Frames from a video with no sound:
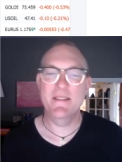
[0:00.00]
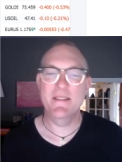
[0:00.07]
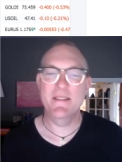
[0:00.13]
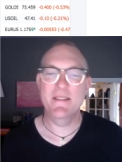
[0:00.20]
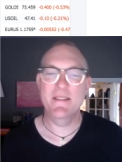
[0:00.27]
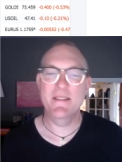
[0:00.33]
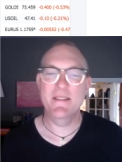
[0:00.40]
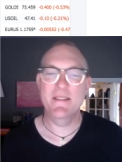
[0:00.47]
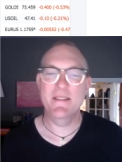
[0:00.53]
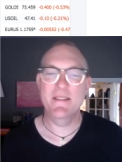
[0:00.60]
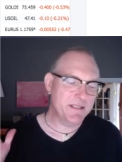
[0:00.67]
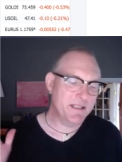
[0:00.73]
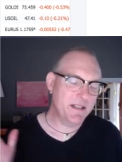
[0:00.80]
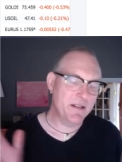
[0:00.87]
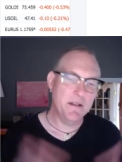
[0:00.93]
this was helpful
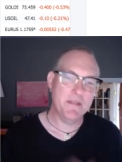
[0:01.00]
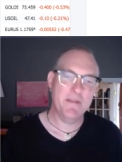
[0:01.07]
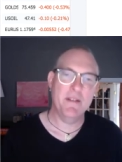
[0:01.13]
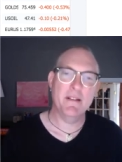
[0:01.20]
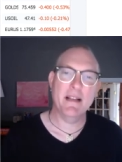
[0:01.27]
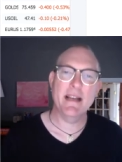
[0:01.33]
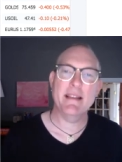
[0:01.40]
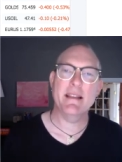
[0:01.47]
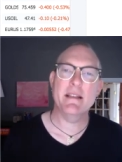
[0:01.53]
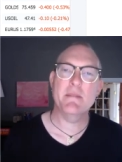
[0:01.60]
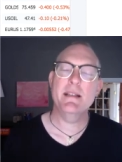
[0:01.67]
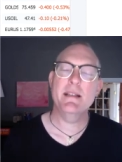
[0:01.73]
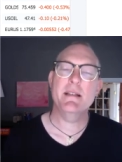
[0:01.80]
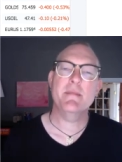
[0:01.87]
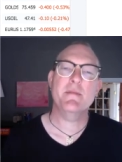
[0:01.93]
to you, if you like this,
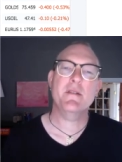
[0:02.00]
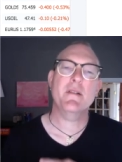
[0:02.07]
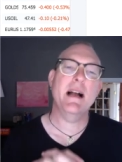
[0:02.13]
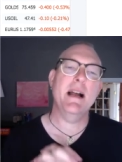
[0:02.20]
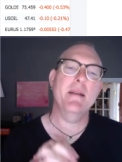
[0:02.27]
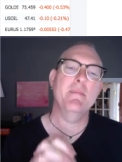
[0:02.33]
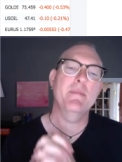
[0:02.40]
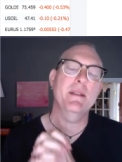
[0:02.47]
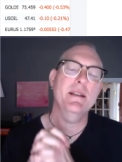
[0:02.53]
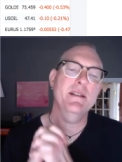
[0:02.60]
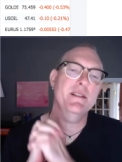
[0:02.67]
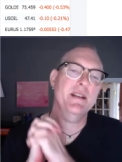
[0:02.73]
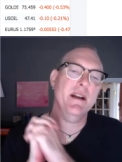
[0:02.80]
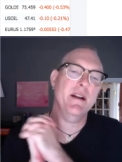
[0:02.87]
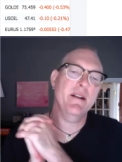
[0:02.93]
please subscribe, please
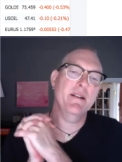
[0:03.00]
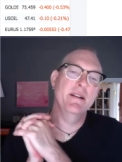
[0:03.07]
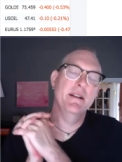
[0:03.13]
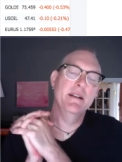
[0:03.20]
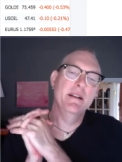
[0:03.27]
share,